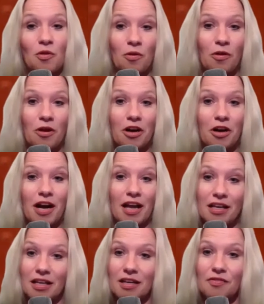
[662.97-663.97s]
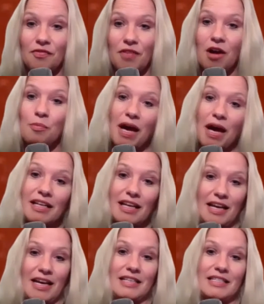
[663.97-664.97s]
or any of our
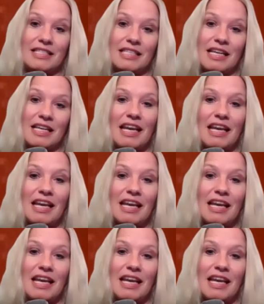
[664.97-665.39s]
podcasts.